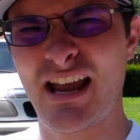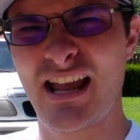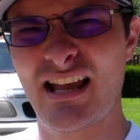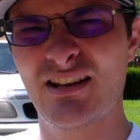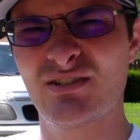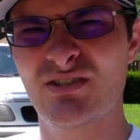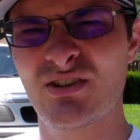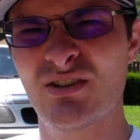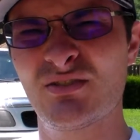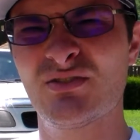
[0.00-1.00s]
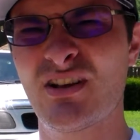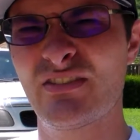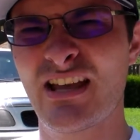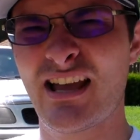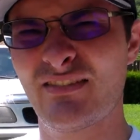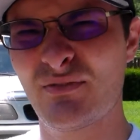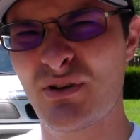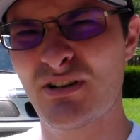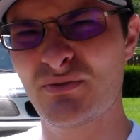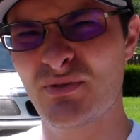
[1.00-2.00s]
and also loving to have the
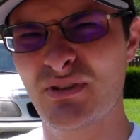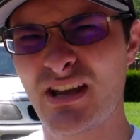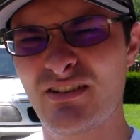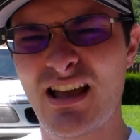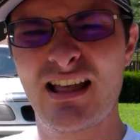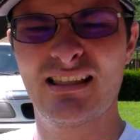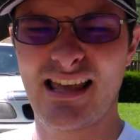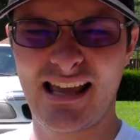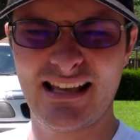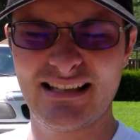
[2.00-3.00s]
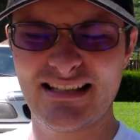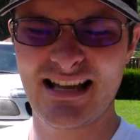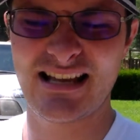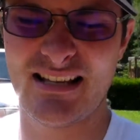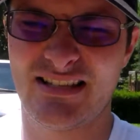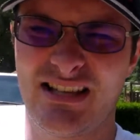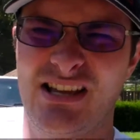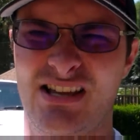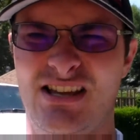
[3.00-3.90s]
windows rolled down. That is nice.